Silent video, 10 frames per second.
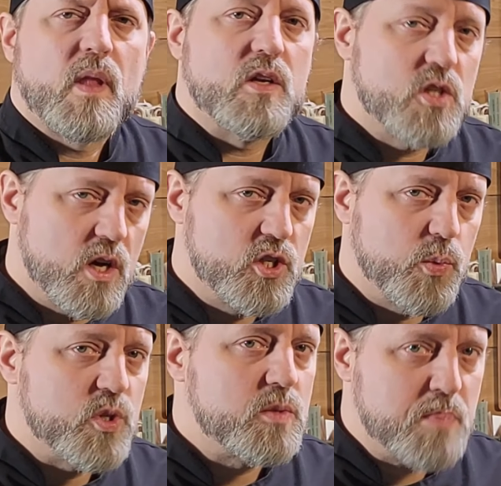As long as
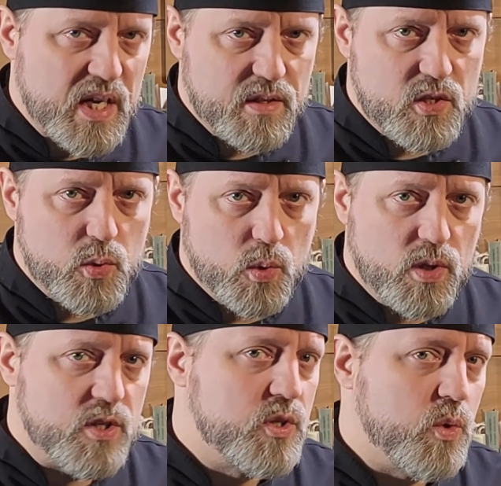you respect the
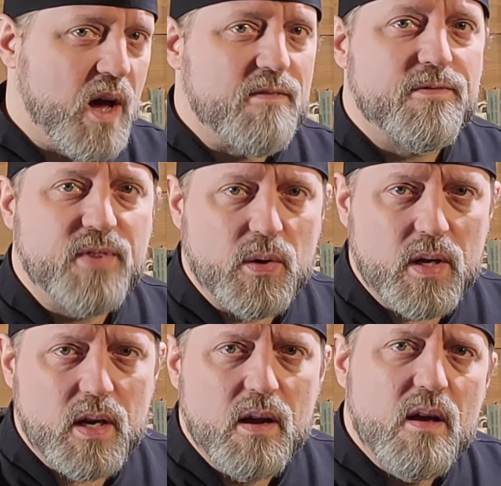tool and do not fear
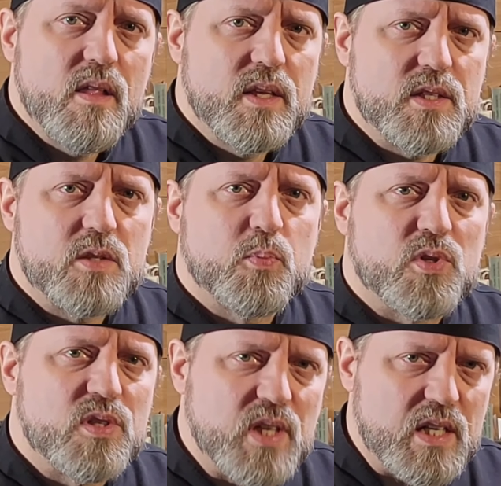it, this is
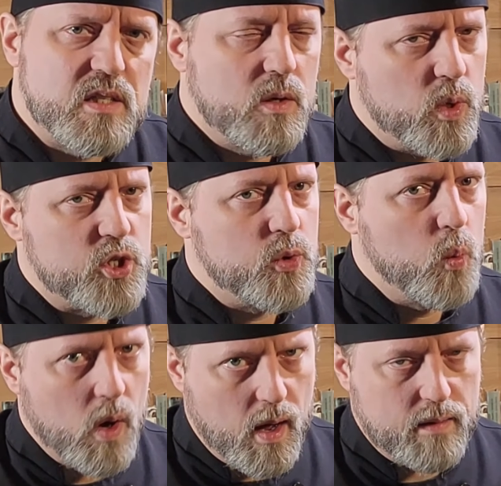precisely what you
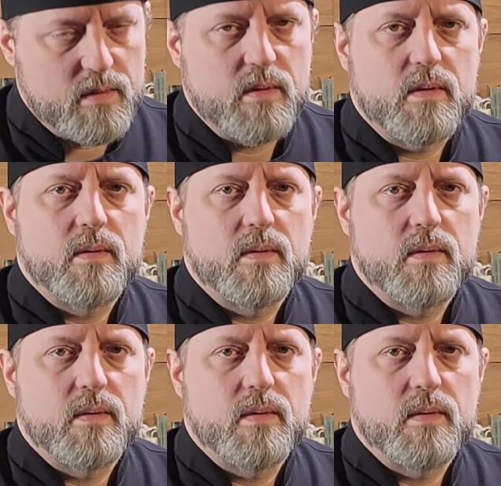want.